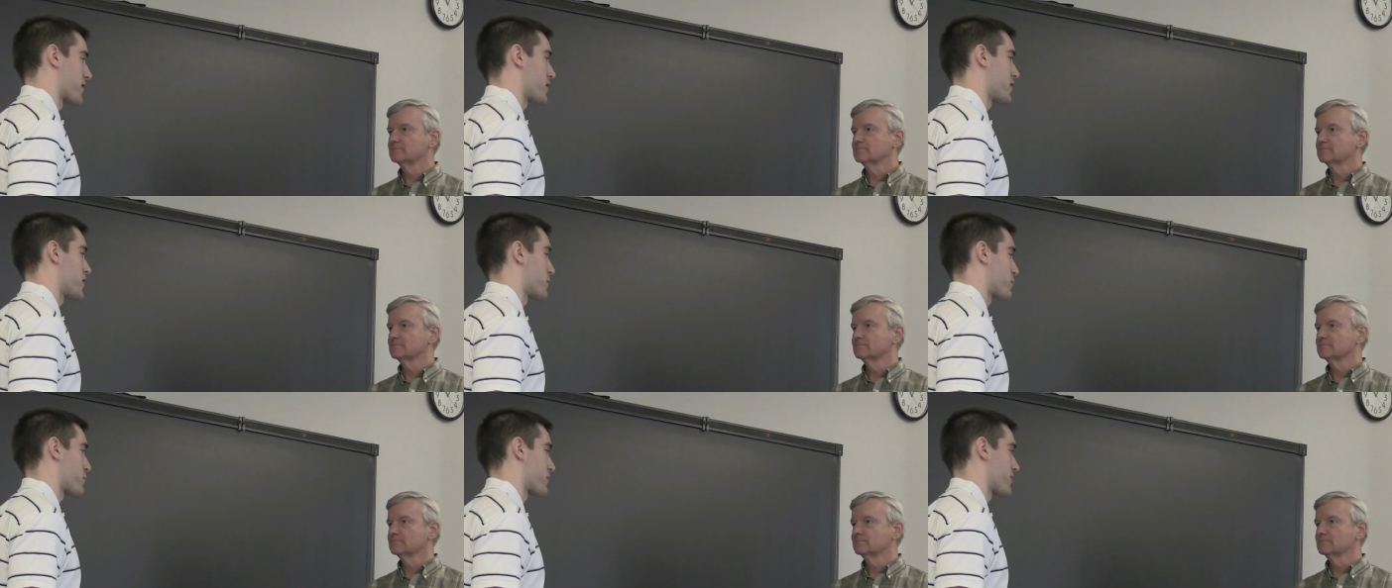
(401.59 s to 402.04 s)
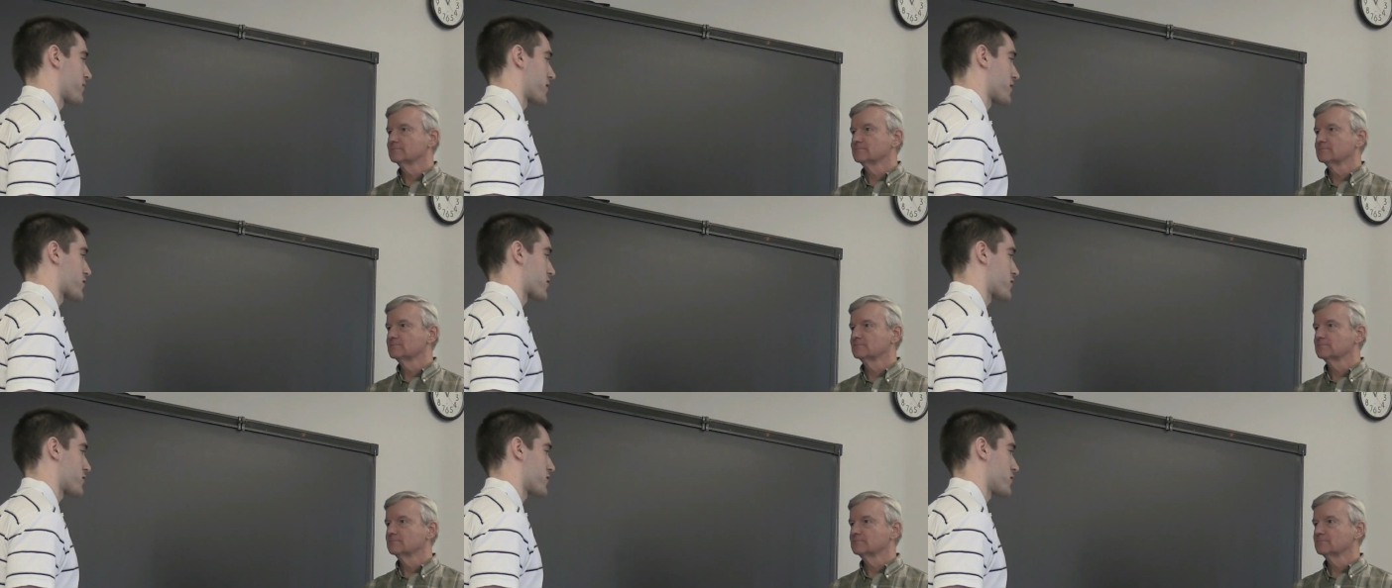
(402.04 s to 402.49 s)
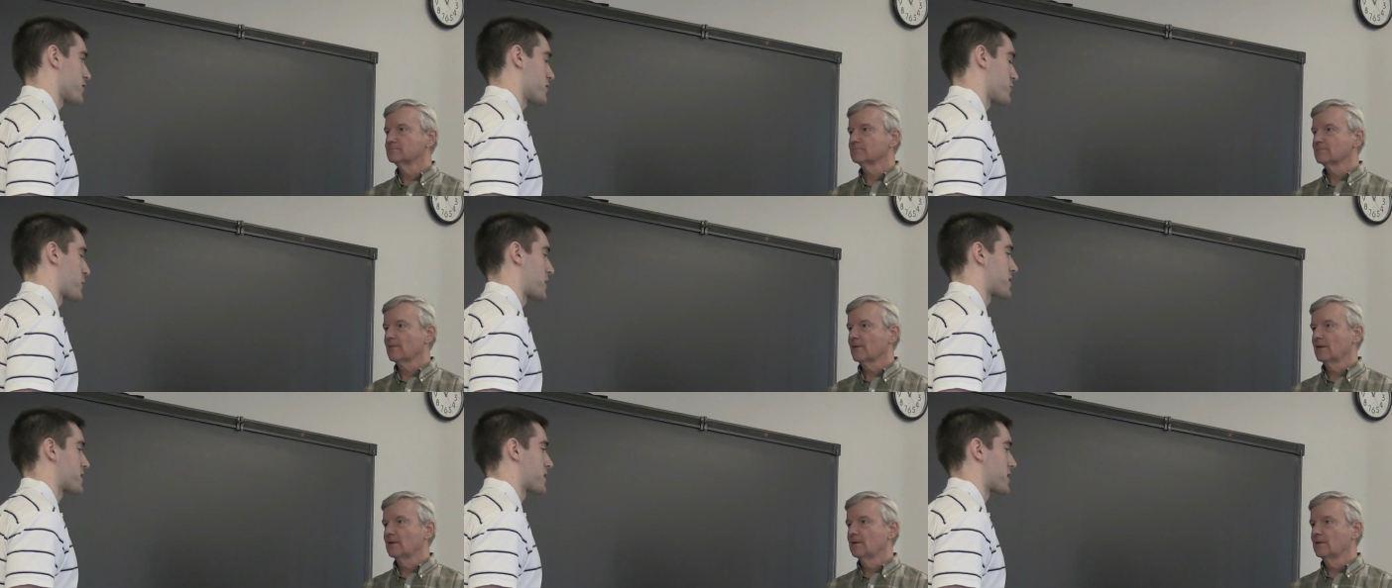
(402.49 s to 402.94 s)
Speaker 1: very unprofessional
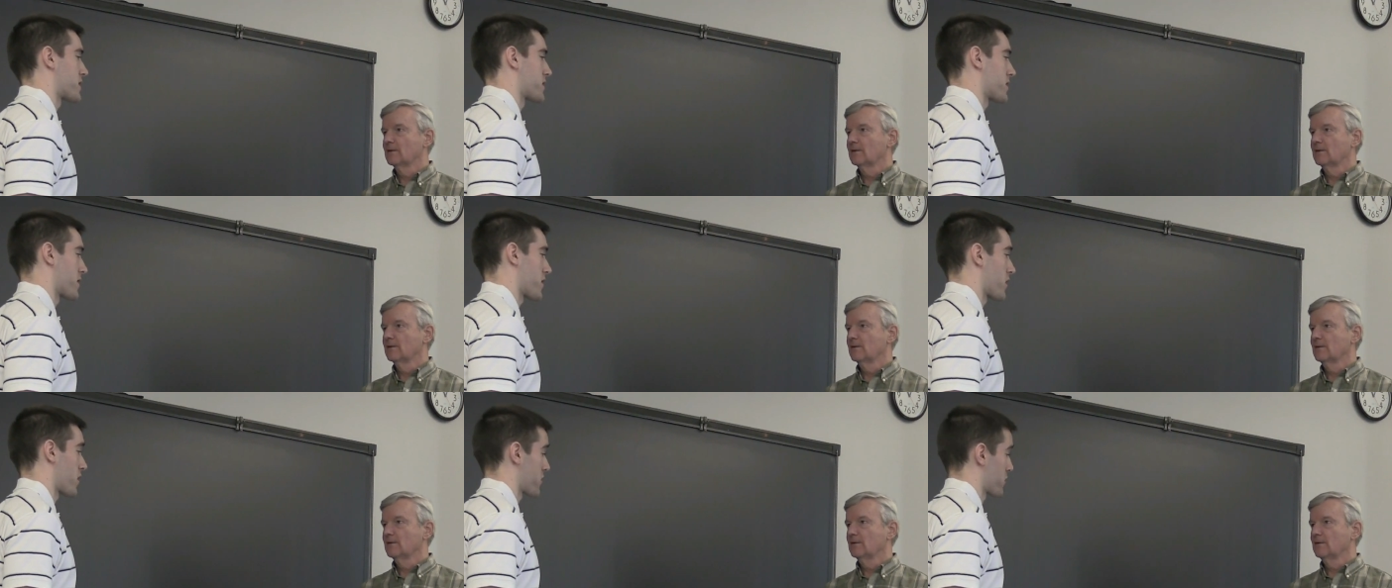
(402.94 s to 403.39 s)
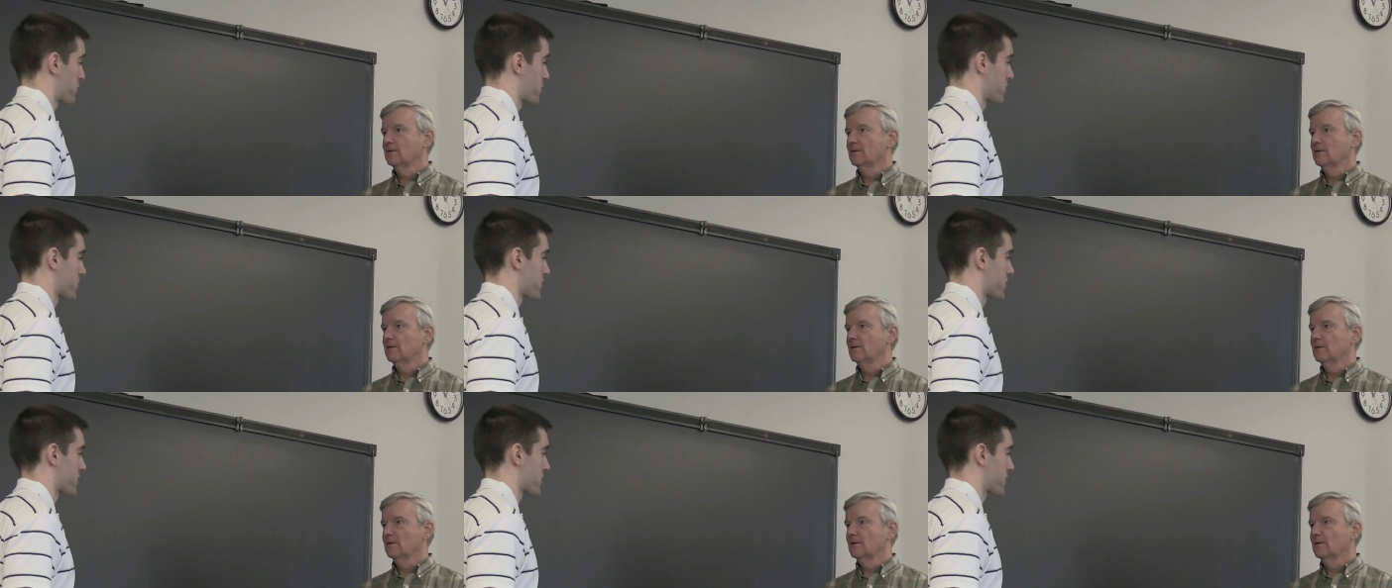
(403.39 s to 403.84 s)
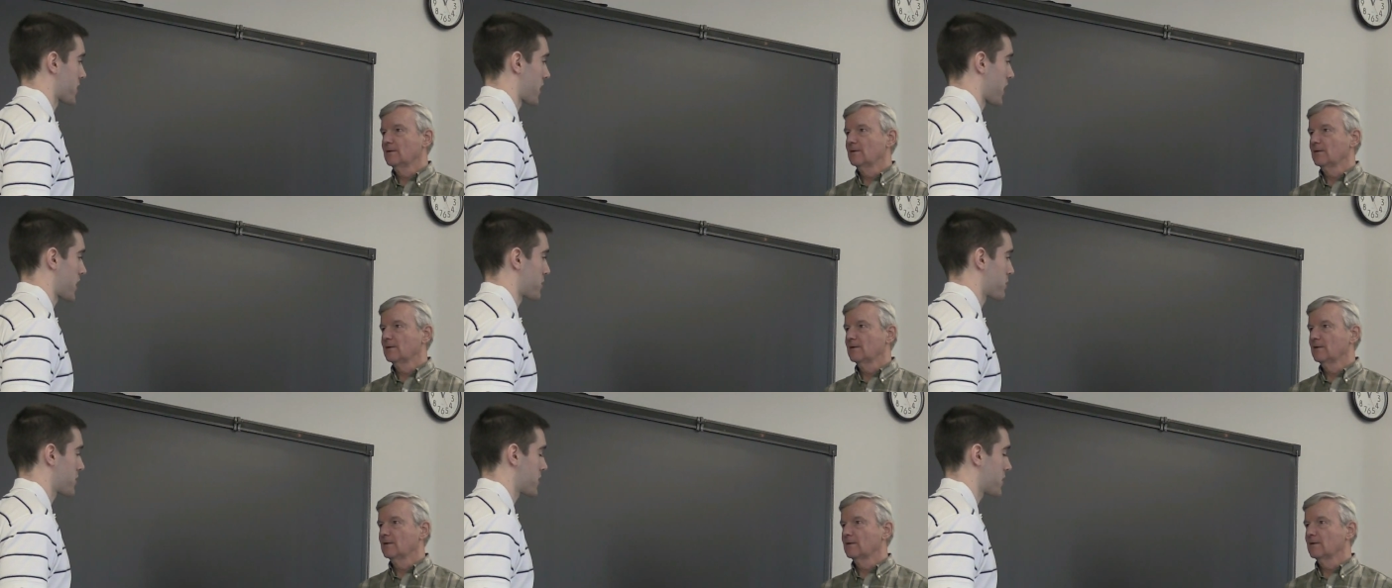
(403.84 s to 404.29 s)
and wasting the other person's
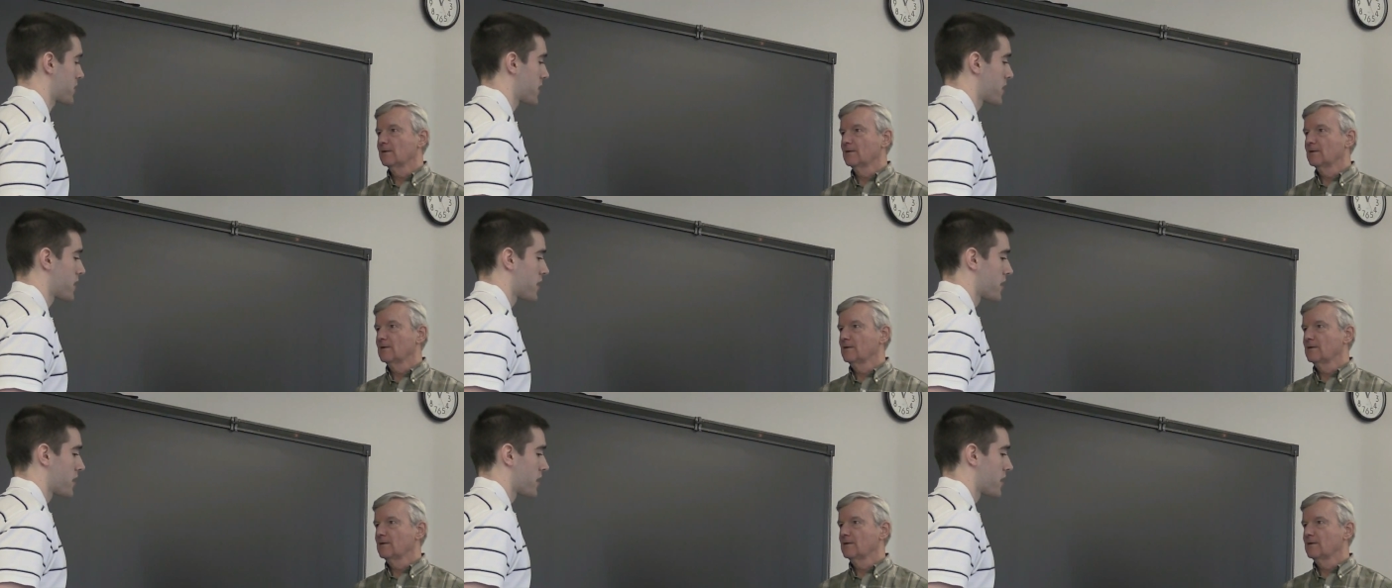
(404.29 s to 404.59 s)
time.